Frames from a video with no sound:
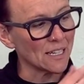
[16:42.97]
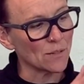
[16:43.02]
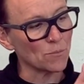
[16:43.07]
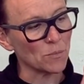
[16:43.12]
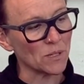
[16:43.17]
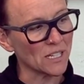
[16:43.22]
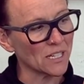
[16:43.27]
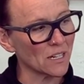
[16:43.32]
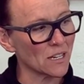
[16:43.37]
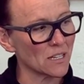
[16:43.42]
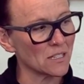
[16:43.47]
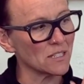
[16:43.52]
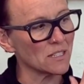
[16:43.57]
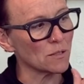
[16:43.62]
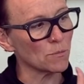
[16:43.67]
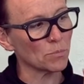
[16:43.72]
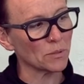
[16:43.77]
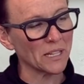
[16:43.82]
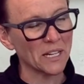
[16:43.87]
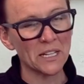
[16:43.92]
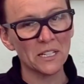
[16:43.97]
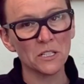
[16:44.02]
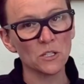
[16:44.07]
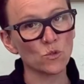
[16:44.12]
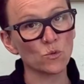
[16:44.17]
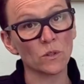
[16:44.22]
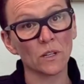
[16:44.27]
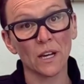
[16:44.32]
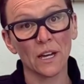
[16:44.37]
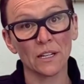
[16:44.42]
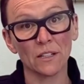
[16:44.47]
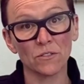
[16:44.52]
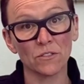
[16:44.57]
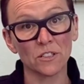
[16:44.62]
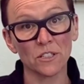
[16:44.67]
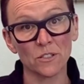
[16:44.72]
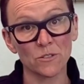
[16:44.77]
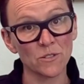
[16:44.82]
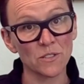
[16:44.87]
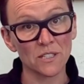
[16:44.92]
because the planets were kind of
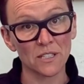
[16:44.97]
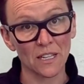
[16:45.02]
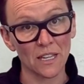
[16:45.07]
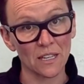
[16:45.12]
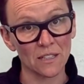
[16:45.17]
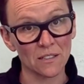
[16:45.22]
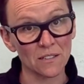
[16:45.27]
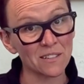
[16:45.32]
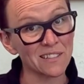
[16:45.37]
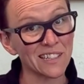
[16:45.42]
close together,